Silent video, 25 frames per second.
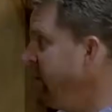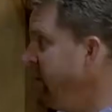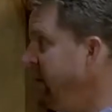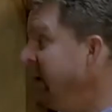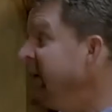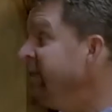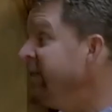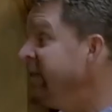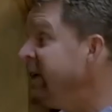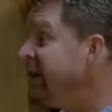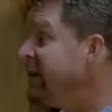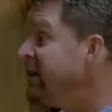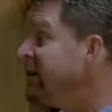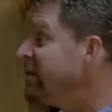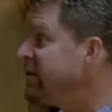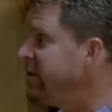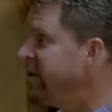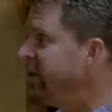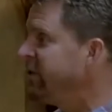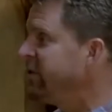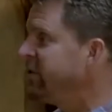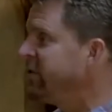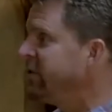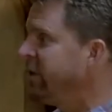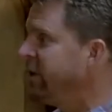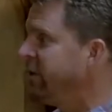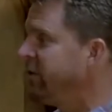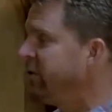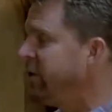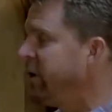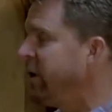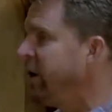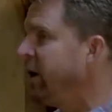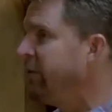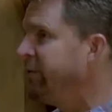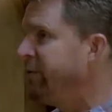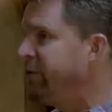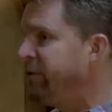in these. The, the
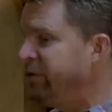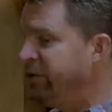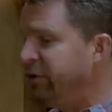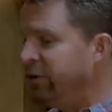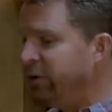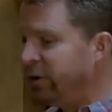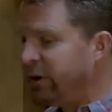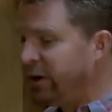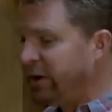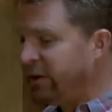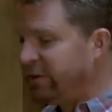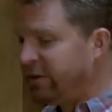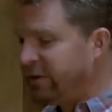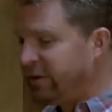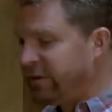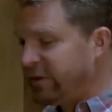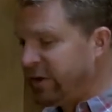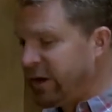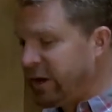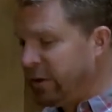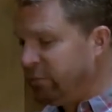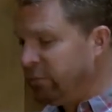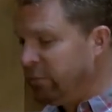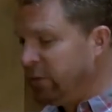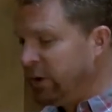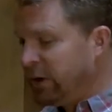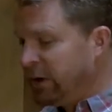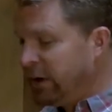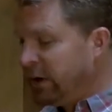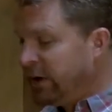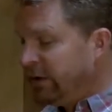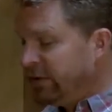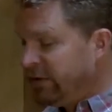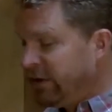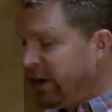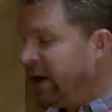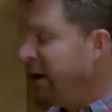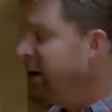trade off is you don't get the same
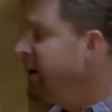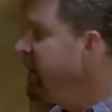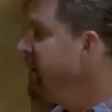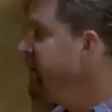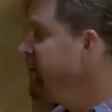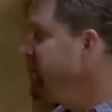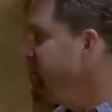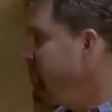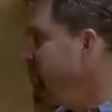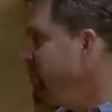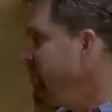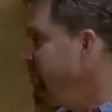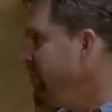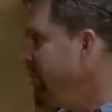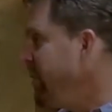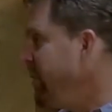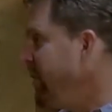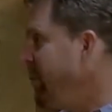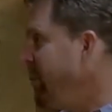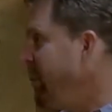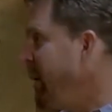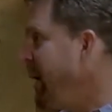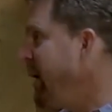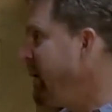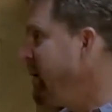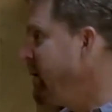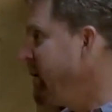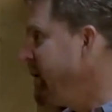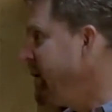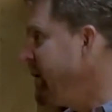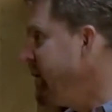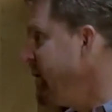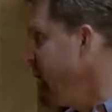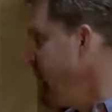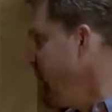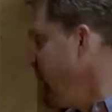tannin evolution on the palate.